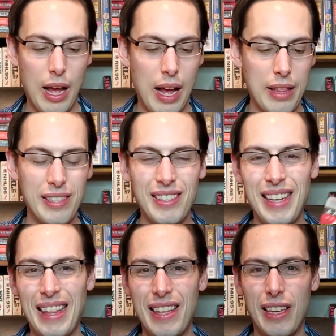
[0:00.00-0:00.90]
Uh, this is,
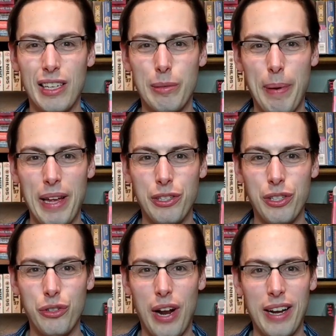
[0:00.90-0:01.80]
I think, an
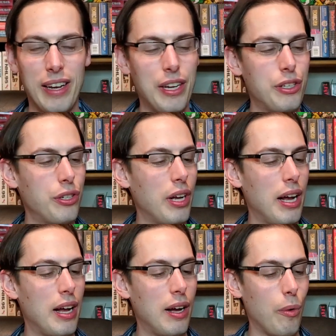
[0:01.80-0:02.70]
expansion, Dragon Age
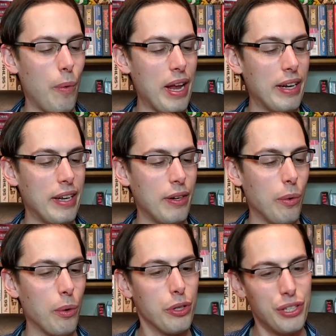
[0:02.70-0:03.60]
uh, Awakening
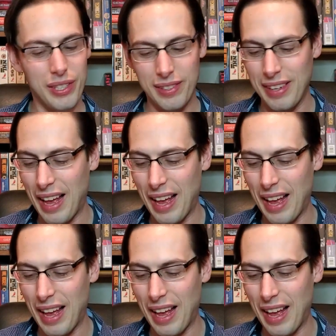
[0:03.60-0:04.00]
Origins.